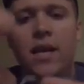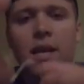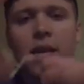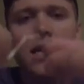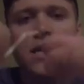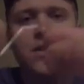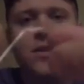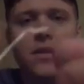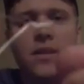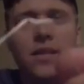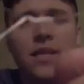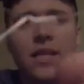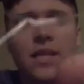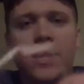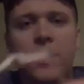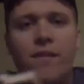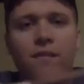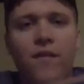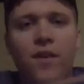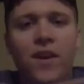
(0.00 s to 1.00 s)
As you can see,
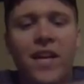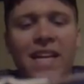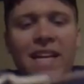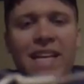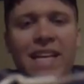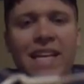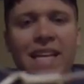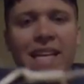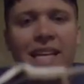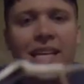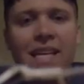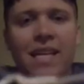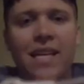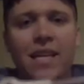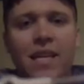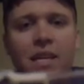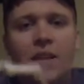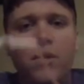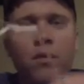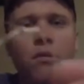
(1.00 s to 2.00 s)
it's a very neat
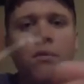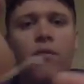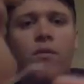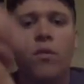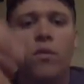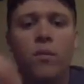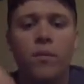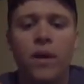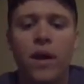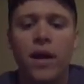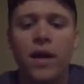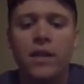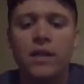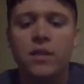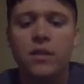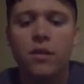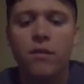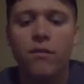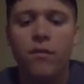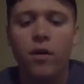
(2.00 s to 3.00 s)
and uniform knot
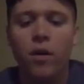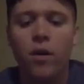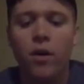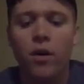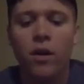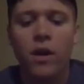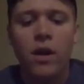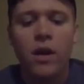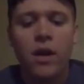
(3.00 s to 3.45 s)
so far.